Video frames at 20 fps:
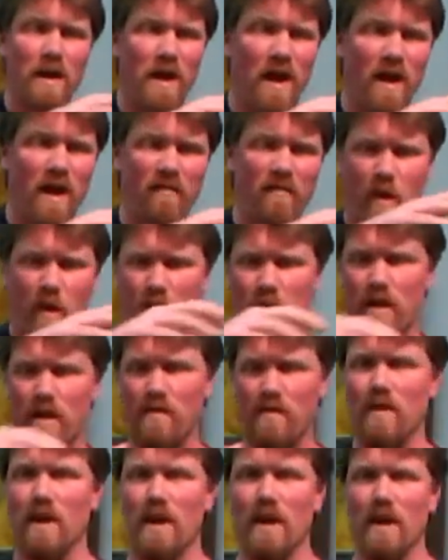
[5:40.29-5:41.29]
8.5 by
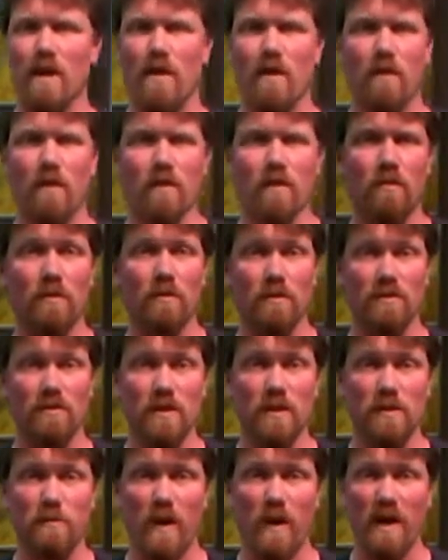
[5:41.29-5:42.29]
11 here, a little
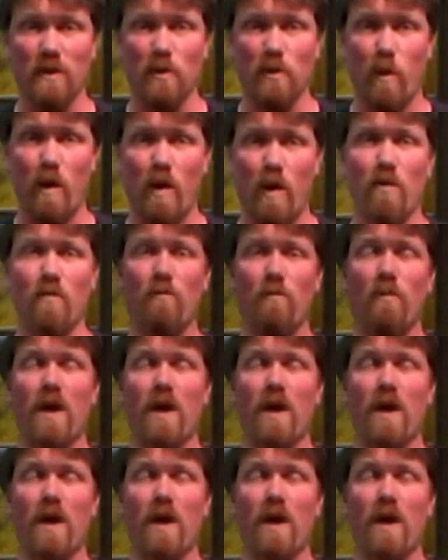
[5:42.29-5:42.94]
6 by 12.